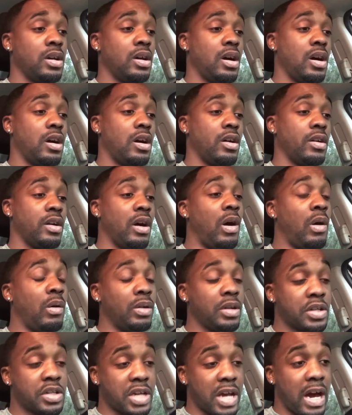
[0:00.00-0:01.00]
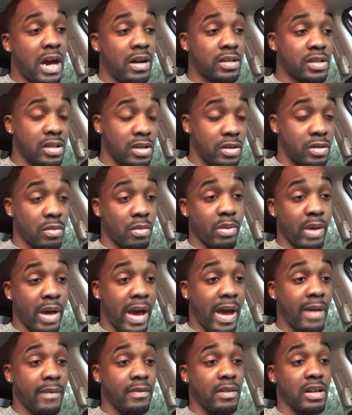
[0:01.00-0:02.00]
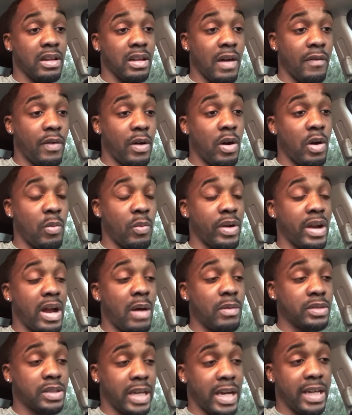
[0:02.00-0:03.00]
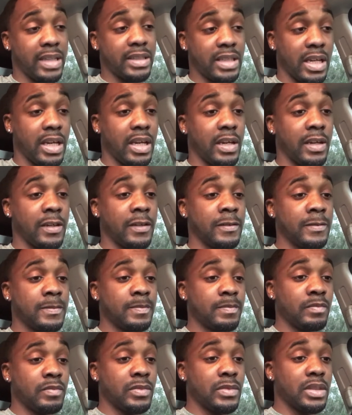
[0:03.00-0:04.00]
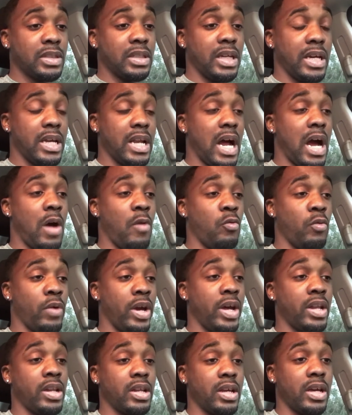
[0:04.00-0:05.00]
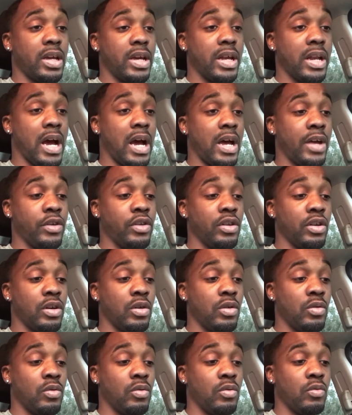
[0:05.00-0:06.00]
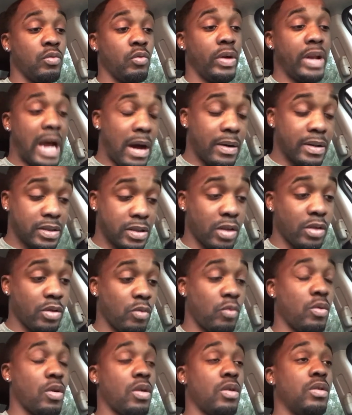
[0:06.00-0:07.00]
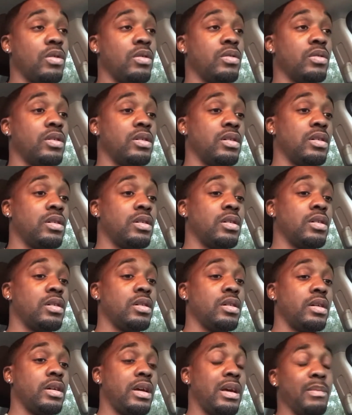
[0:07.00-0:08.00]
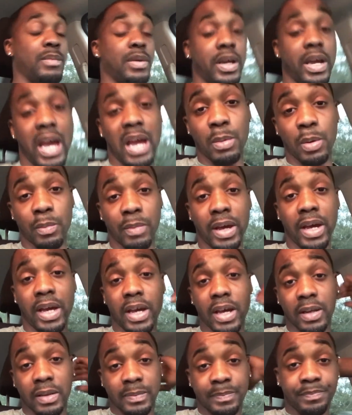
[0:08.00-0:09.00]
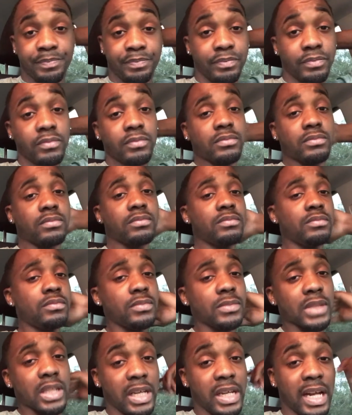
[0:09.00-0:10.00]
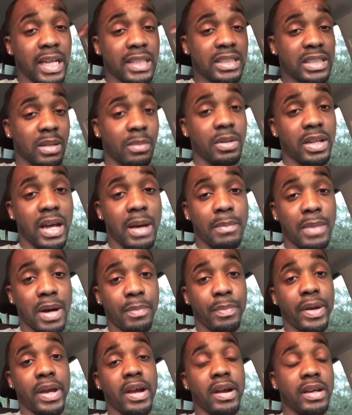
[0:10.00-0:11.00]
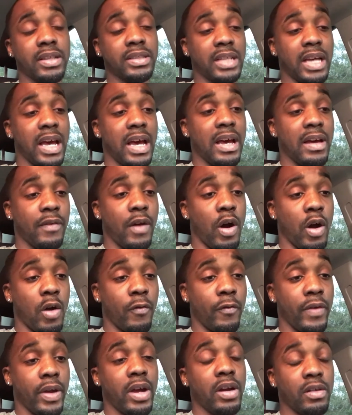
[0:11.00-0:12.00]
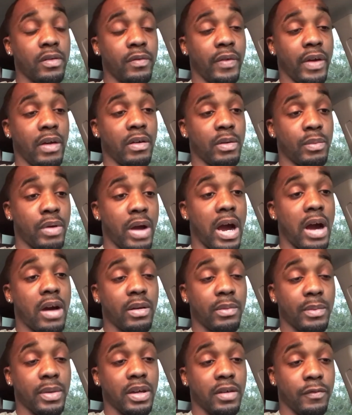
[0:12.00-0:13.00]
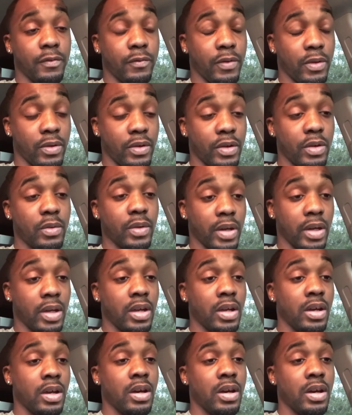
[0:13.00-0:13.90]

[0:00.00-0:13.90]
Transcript: The only child to do that. Left home when I was 18. And I went and went out into the world and became a man. And that's something that my parents are very, very proud of me for doing.